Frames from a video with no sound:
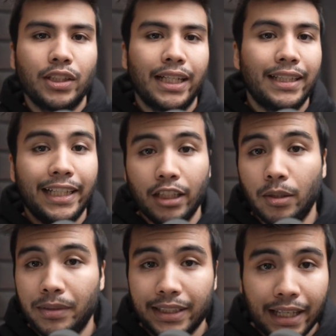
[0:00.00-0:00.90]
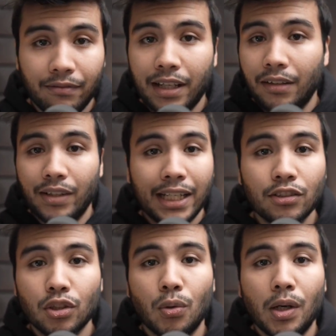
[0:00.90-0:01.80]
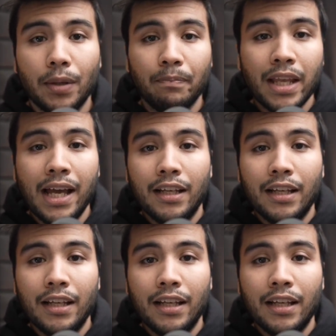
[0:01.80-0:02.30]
you get the helium escape valve and so on.